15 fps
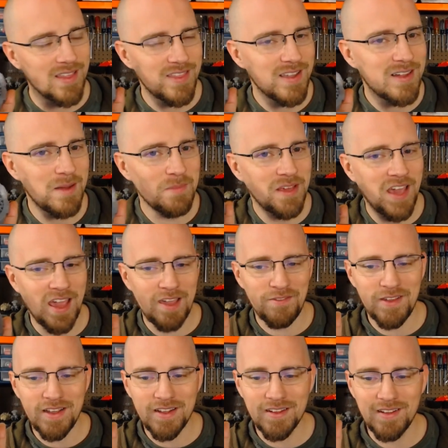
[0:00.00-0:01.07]
think I'm
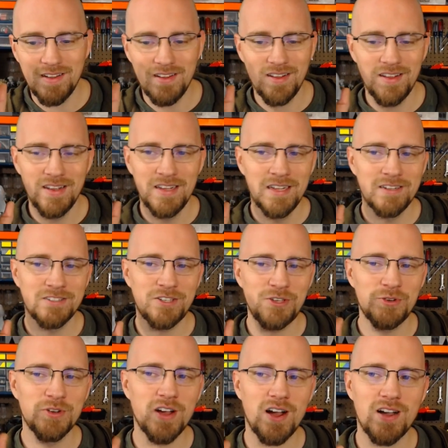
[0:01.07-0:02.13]
caving to
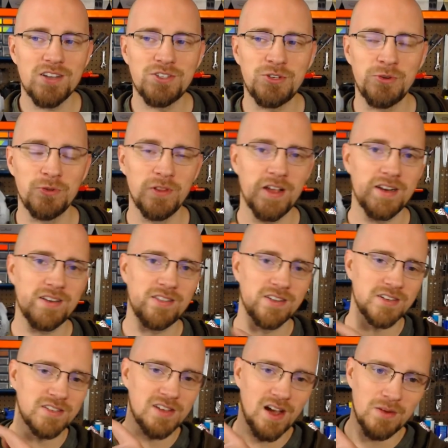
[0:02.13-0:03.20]
you guys who liked the
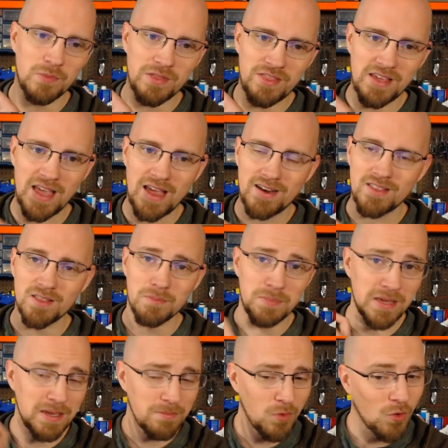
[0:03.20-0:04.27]
design with the N and the
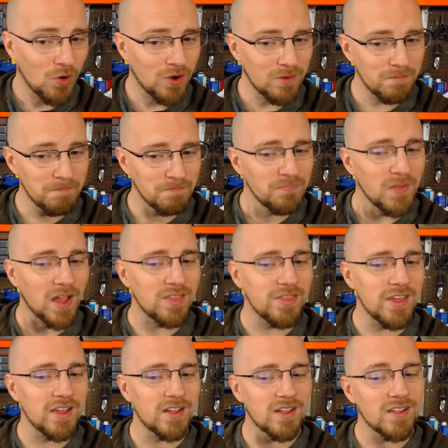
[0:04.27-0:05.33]
B more. I
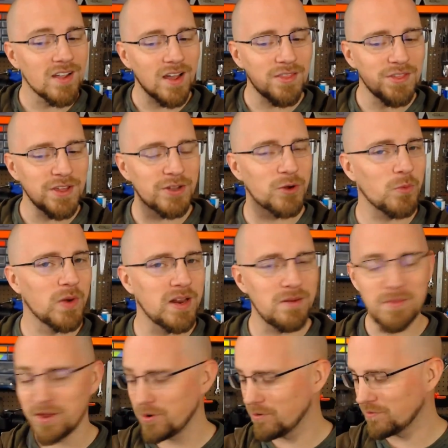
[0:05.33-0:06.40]
think you're
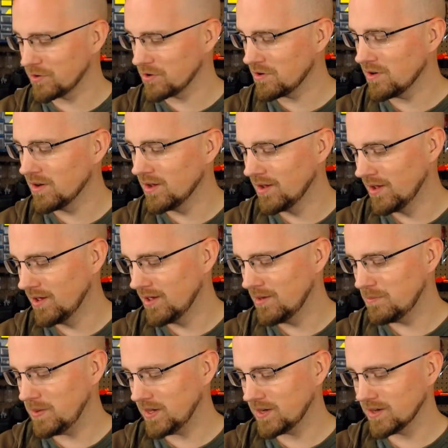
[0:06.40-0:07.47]
winning me over
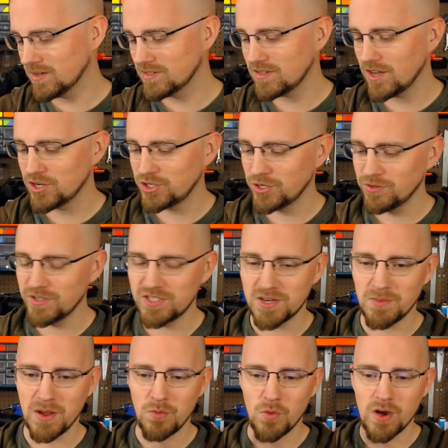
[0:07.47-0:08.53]
because I showed this
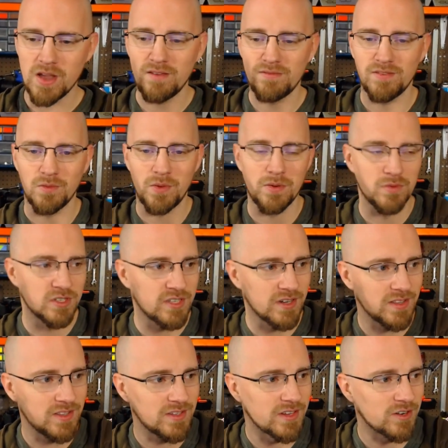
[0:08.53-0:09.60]
to my wife and we were
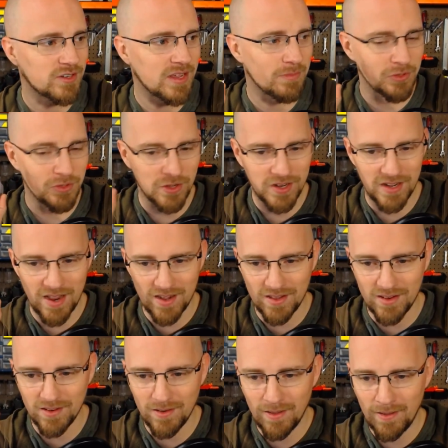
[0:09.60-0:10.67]
sitting at the dinner table looking at
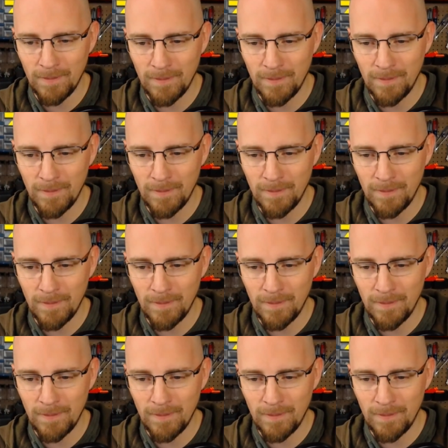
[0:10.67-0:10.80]
it.